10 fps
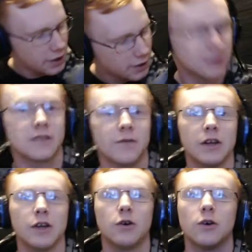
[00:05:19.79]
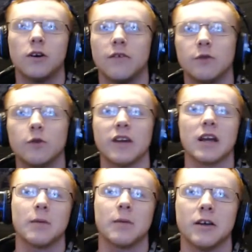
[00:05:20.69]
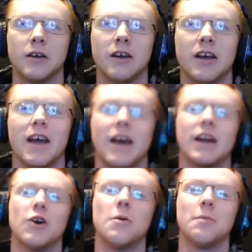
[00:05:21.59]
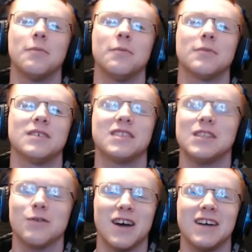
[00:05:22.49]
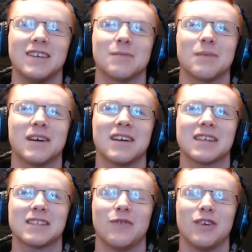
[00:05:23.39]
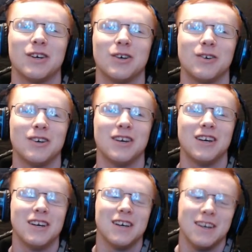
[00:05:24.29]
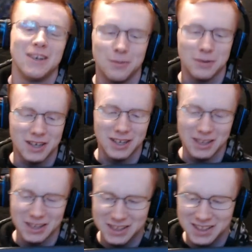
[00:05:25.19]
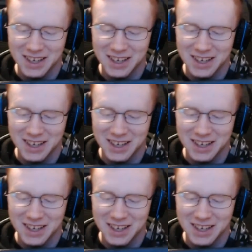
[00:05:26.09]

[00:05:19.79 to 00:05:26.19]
this video of Loot Anime. And I hope to see you guys in my next video. Oh, because...